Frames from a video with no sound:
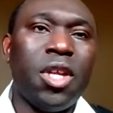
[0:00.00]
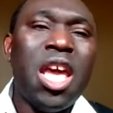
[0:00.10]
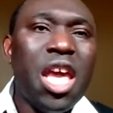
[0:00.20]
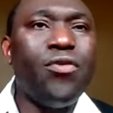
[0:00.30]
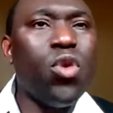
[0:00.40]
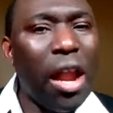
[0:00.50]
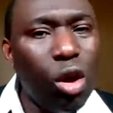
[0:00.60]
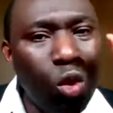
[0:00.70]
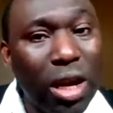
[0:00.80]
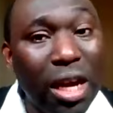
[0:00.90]
it. If you are
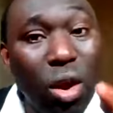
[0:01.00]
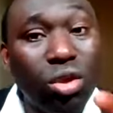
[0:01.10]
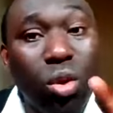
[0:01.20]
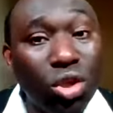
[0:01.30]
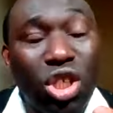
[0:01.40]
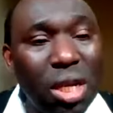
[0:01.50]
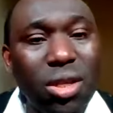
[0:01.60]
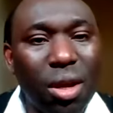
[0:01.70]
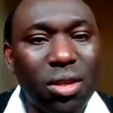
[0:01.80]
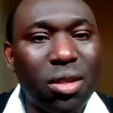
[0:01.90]
looking unto
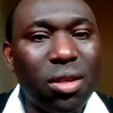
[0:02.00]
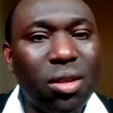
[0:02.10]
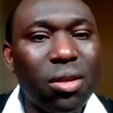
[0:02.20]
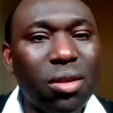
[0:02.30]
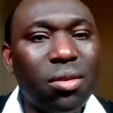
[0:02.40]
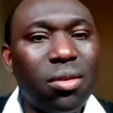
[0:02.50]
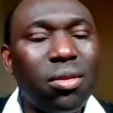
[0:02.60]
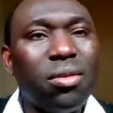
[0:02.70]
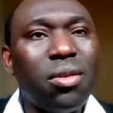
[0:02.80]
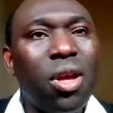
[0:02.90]
Jesus,
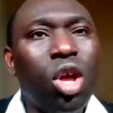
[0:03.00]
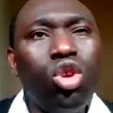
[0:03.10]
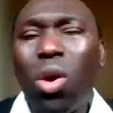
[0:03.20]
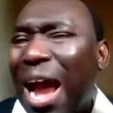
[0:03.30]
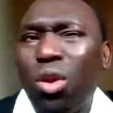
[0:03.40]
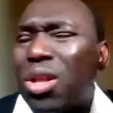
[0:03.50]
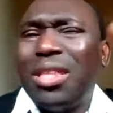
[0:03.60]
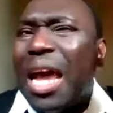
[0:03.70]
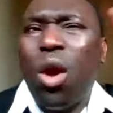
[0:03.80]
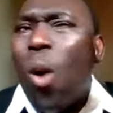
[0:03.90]
you
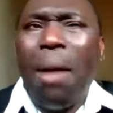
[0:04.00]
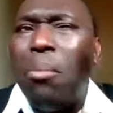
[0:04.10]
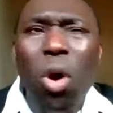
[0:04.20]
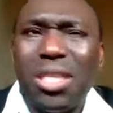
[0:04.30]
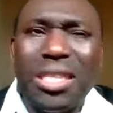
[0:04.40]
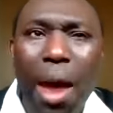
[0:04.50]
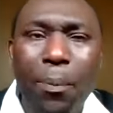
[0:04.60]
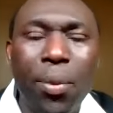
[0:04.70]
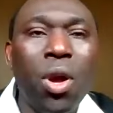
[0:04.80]
cannot take one more step